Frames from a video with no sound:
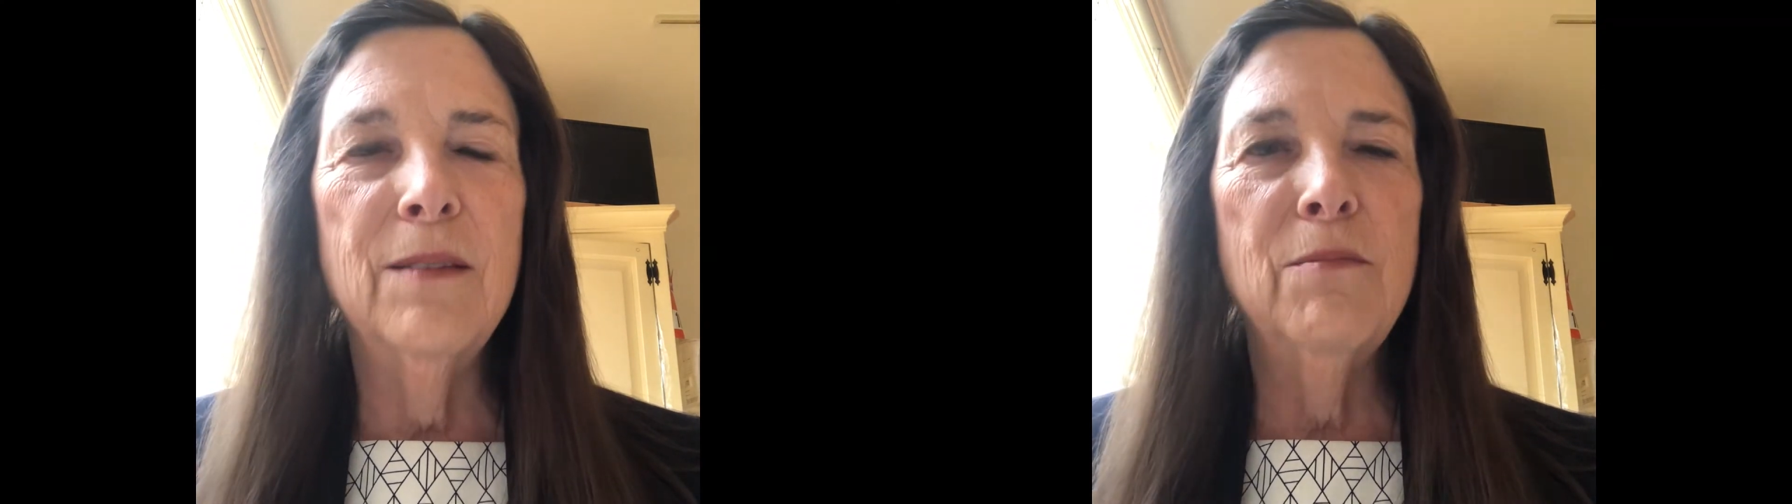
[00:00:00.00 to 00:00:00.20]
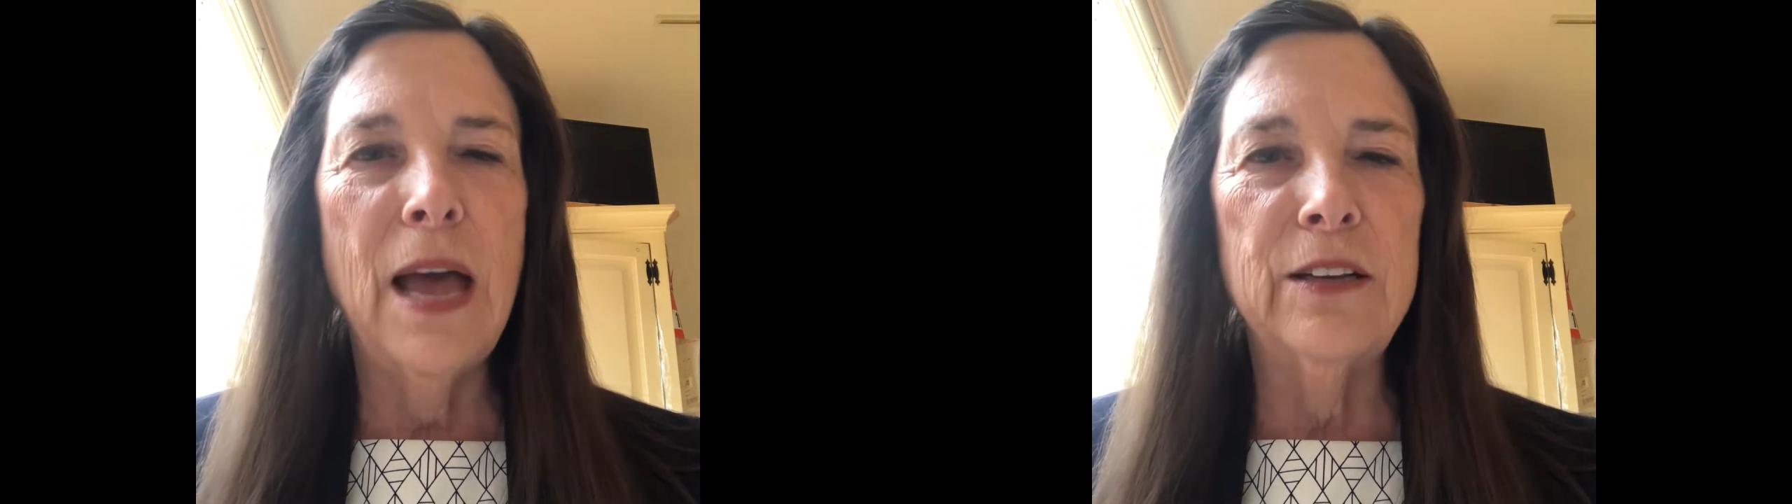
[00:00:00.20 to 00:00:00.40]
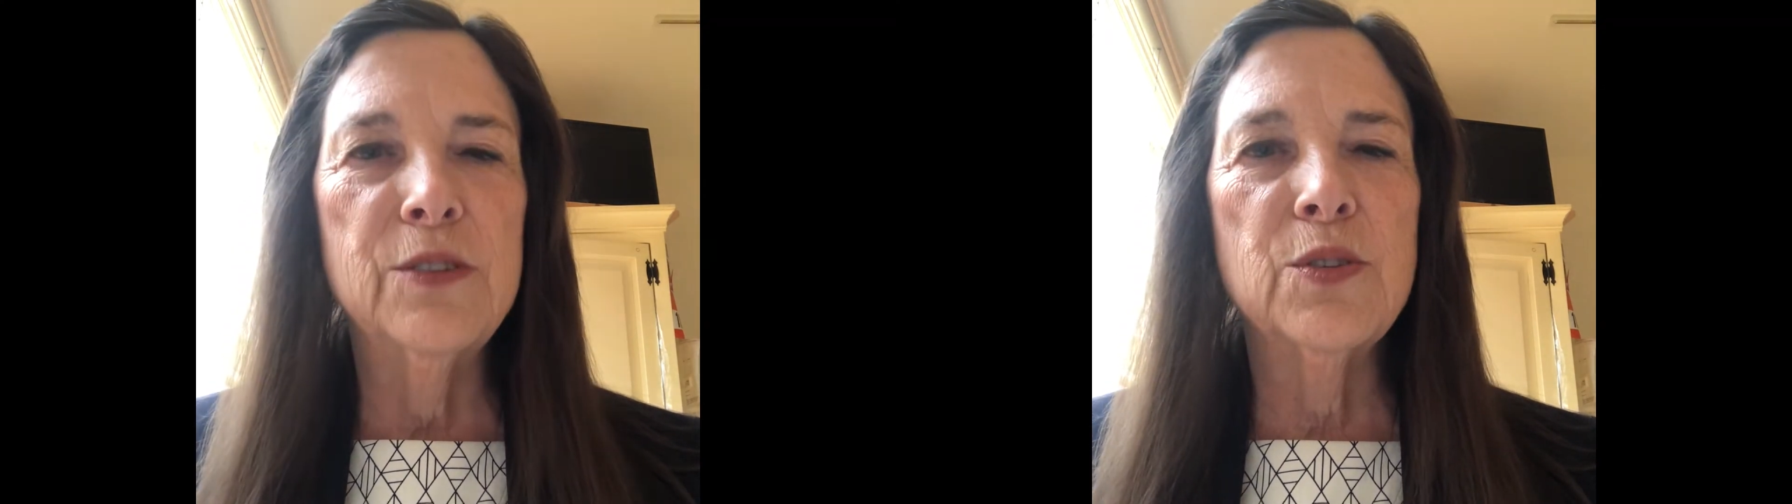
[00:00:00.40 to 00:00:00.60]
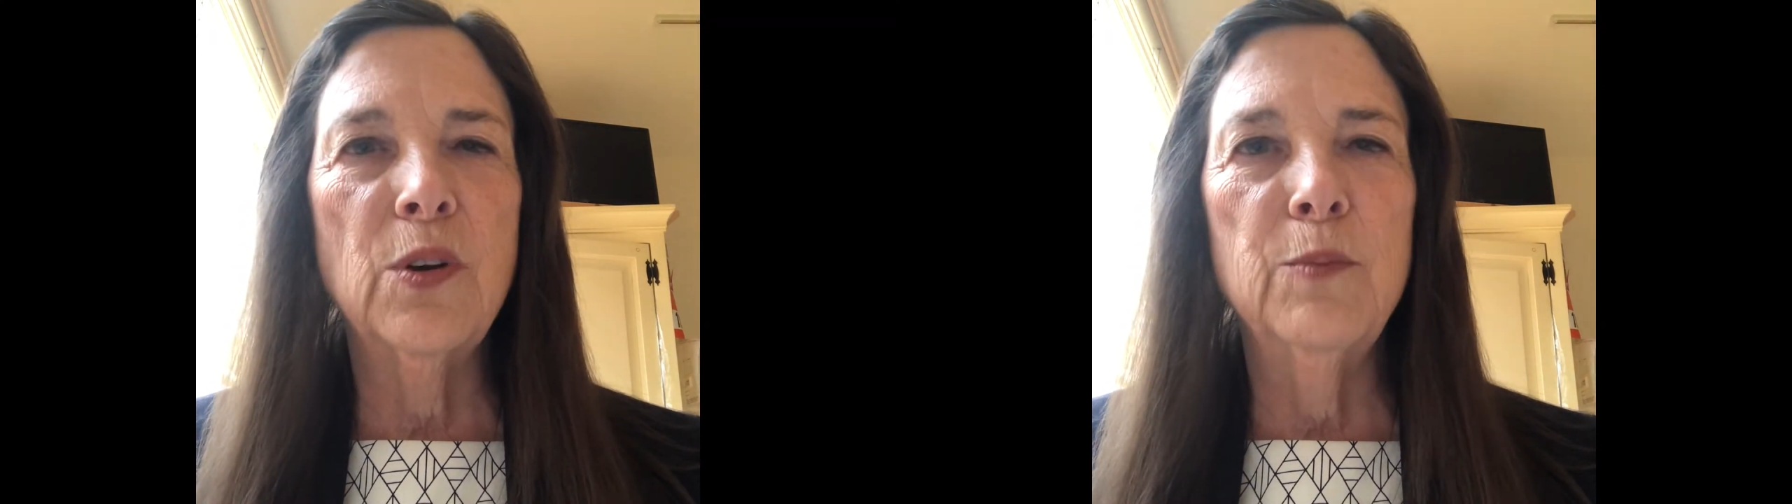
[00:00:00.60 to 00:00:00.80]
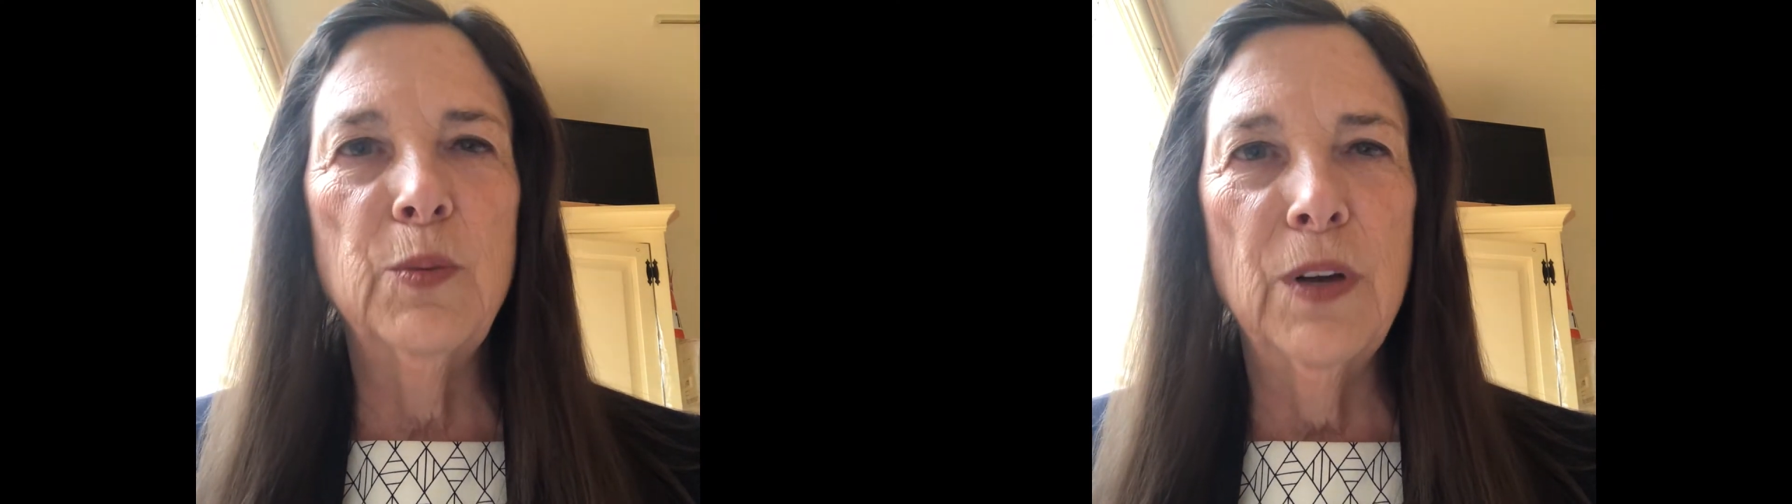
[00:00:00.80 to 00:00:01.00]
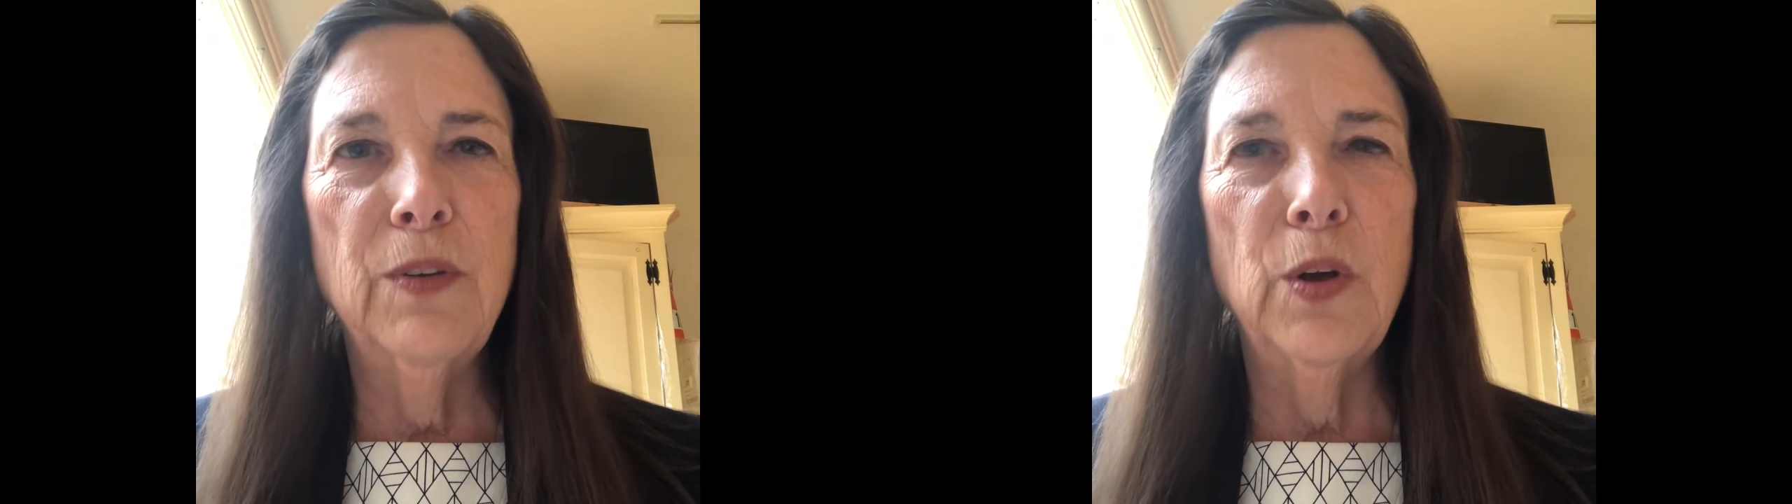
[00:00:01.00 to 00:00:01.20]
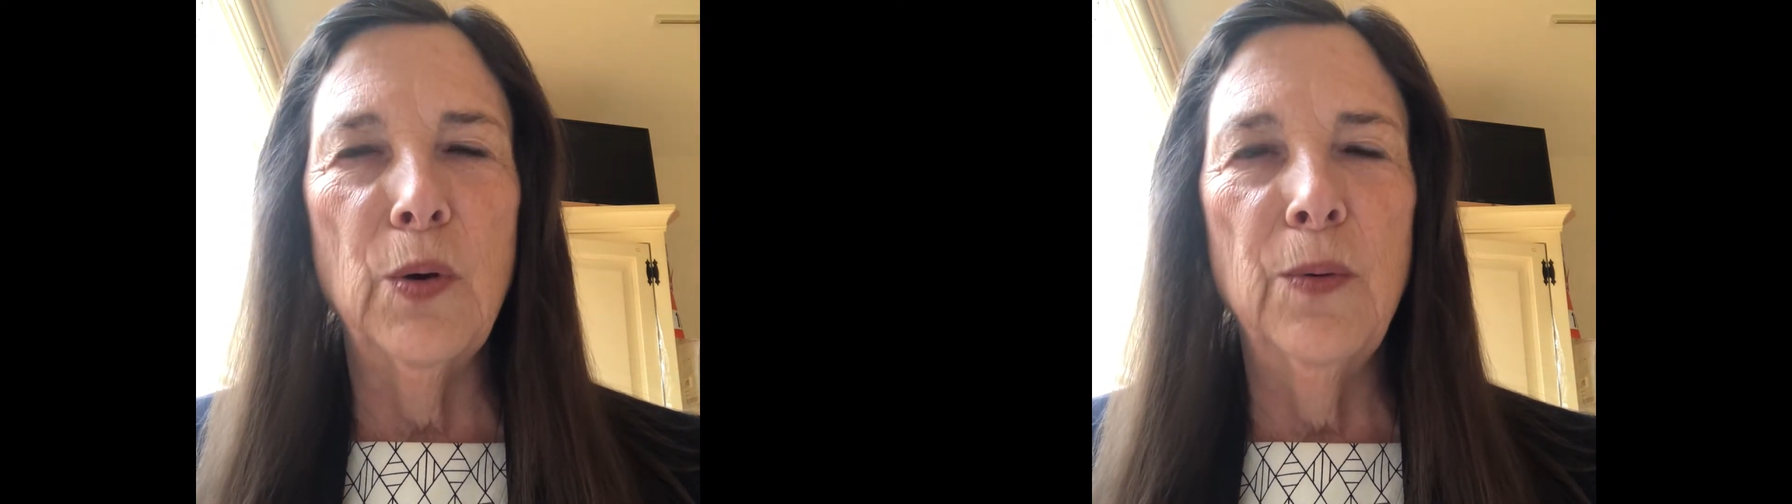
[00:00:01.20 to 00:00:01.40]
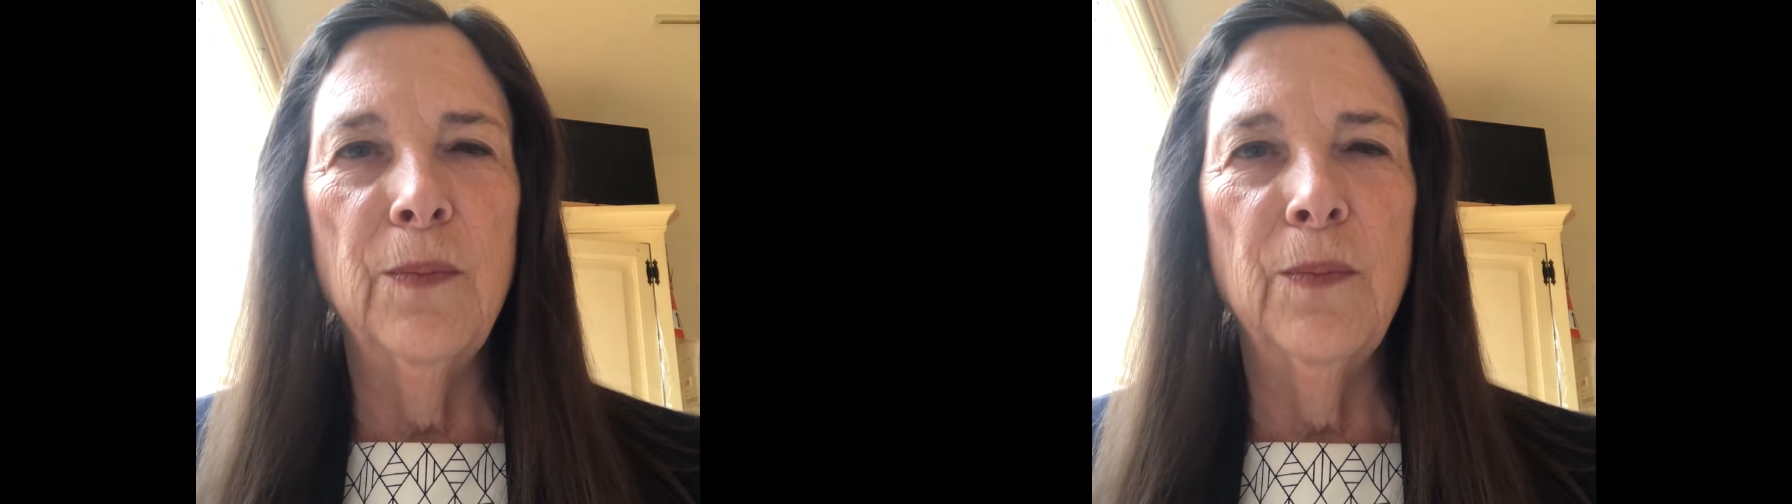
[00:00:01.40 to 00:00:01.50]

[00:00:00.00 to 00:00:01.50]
manuscript review.